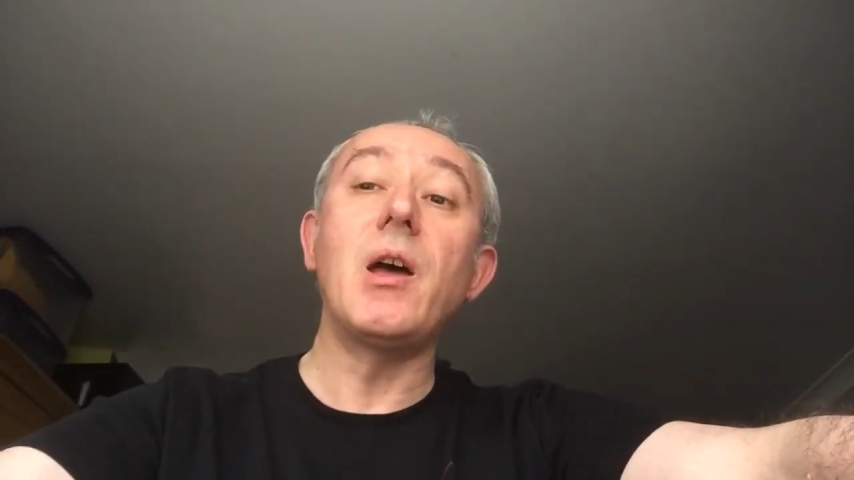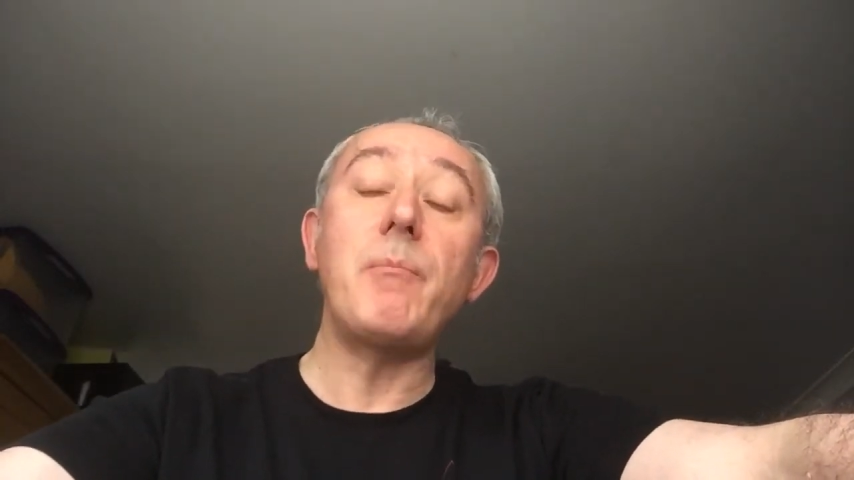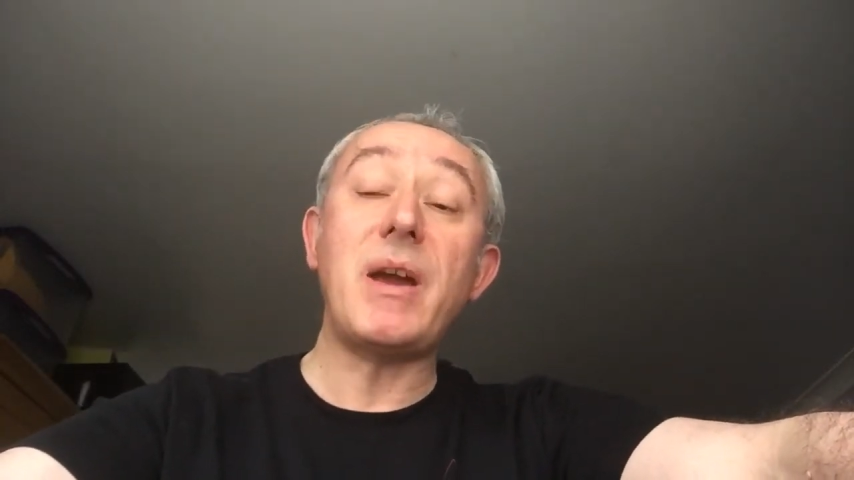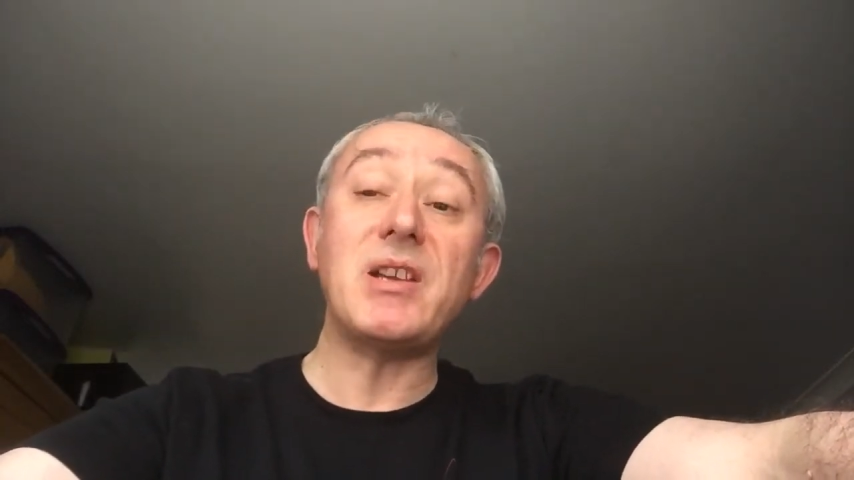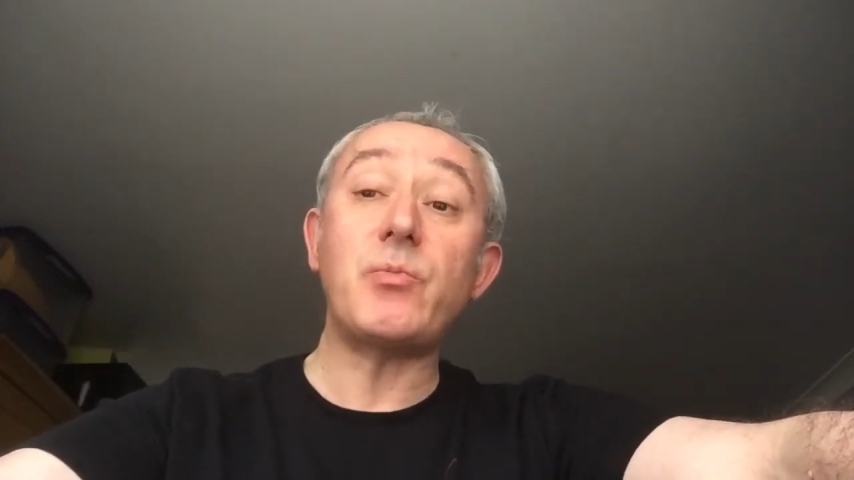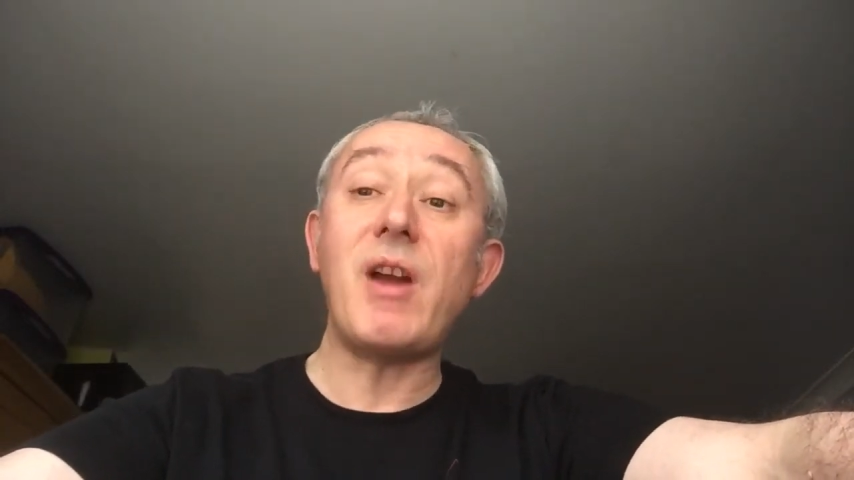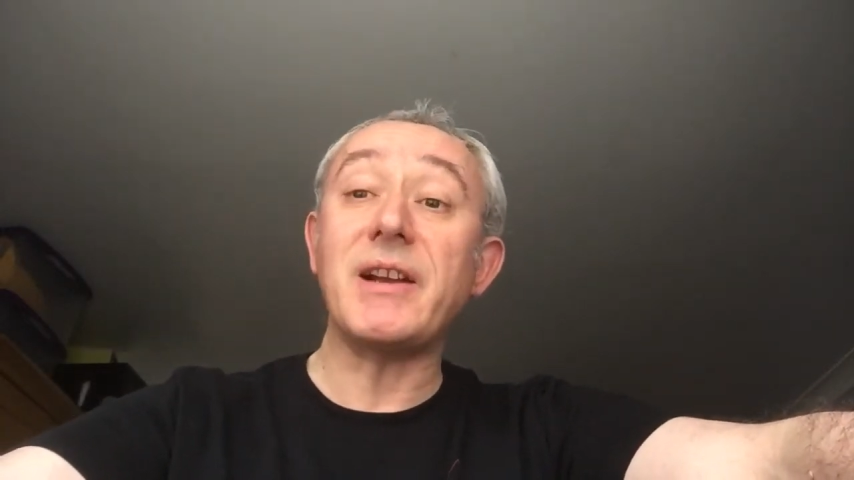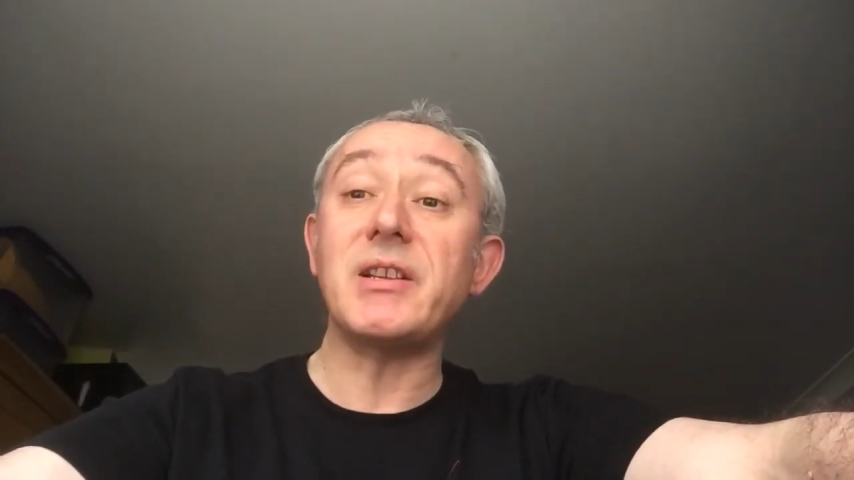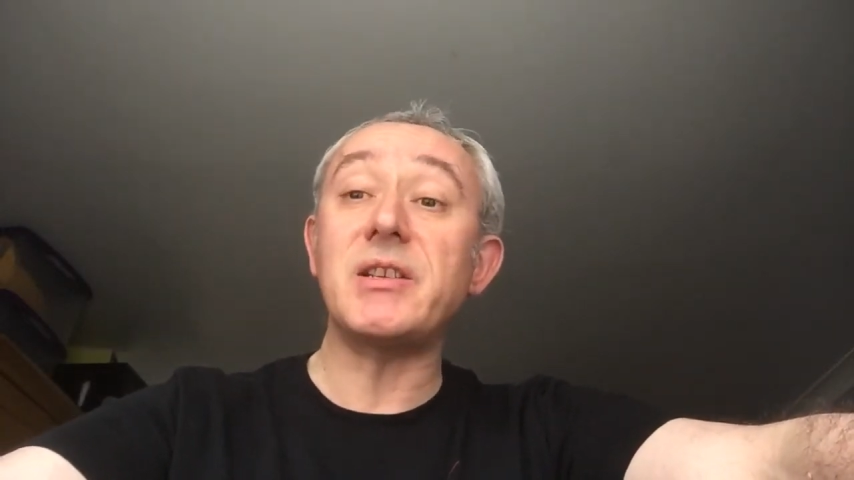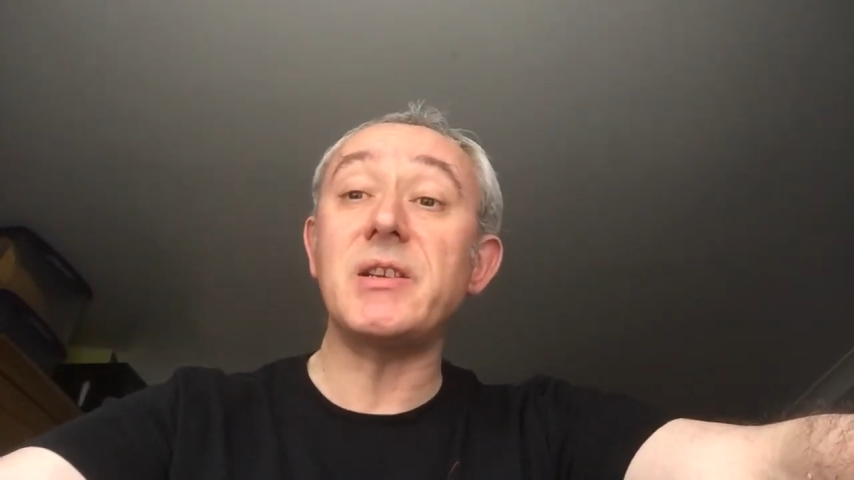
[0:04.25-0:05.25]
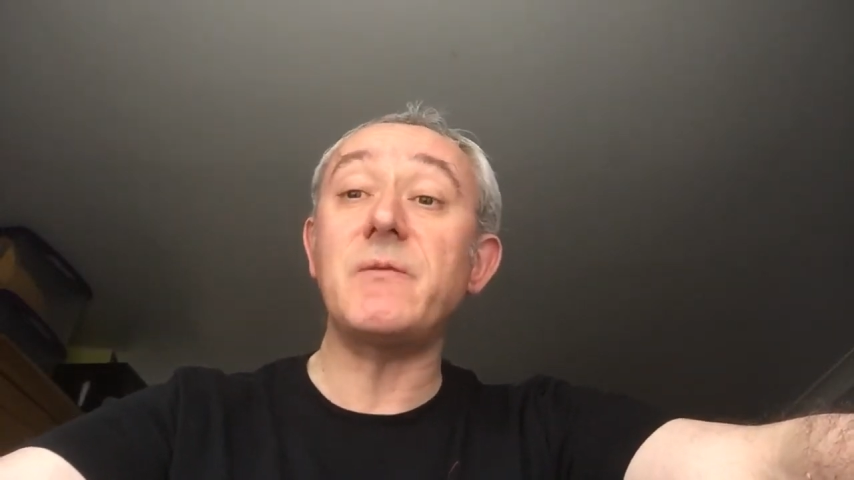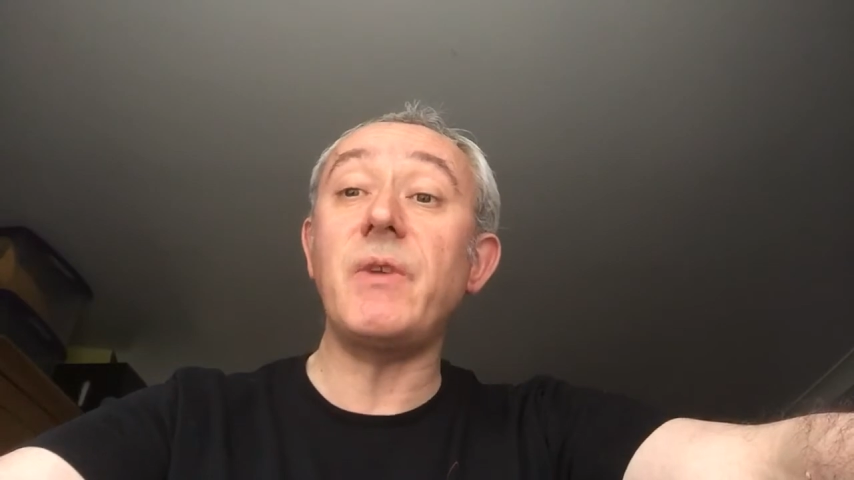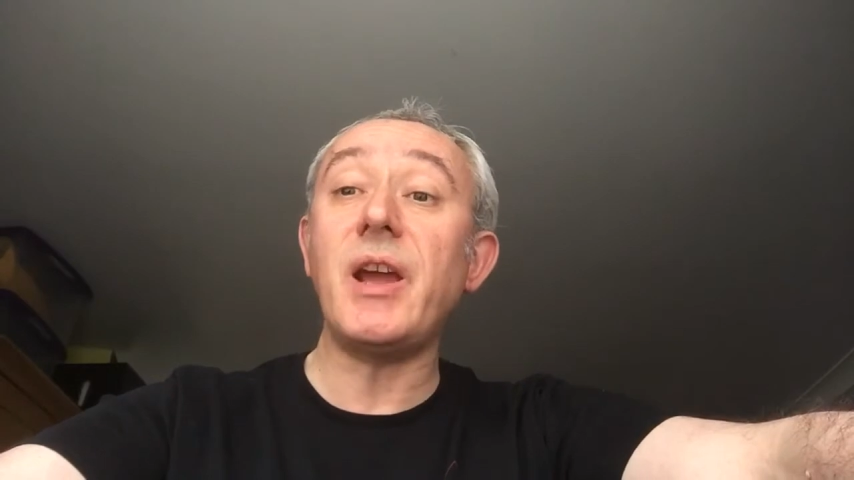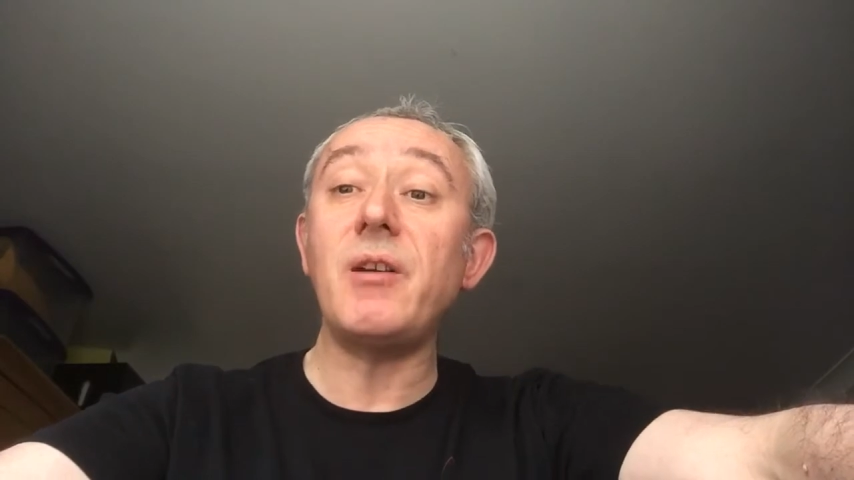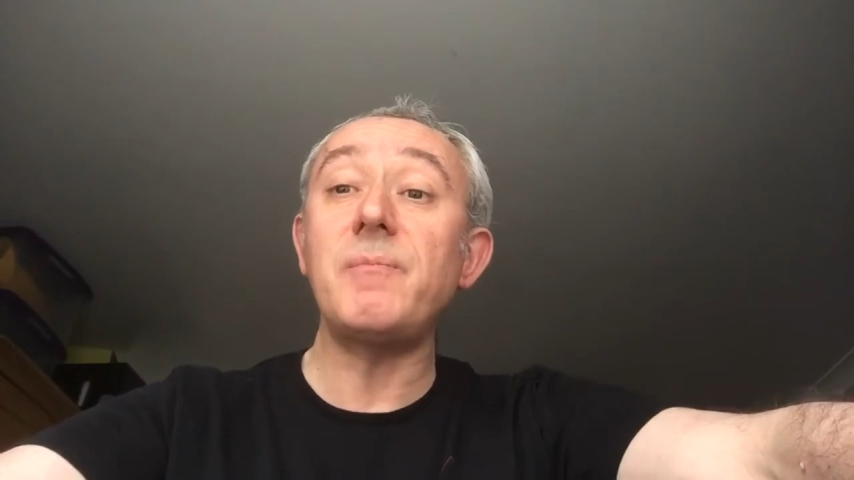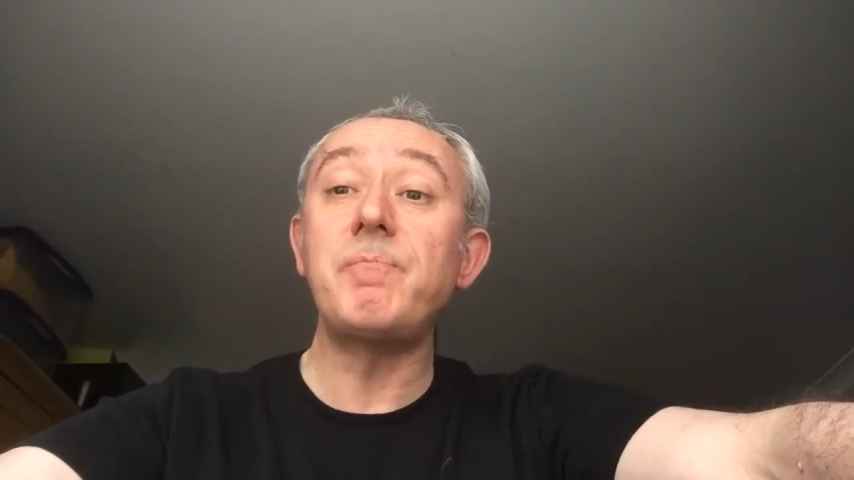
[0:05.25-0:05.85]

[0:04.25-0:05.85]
best practices video.